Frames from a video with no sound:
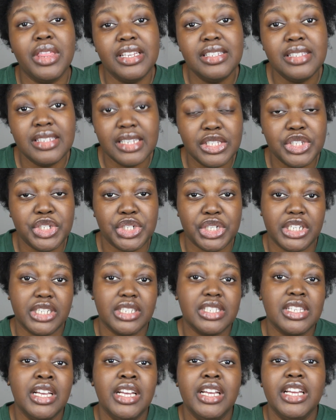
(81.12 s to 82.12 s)
his
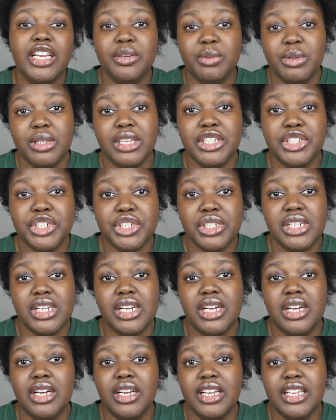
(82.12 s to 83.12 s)
sisters in relation
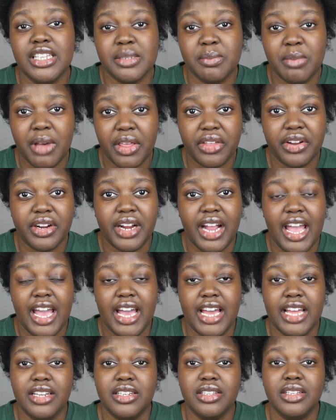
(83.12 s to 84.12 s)
to his mother
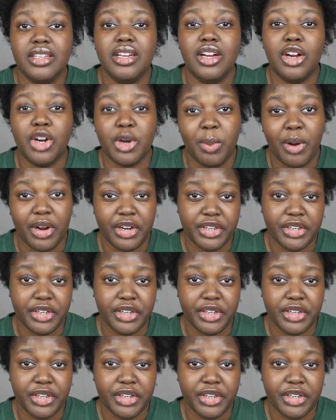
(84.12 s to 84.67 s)
and her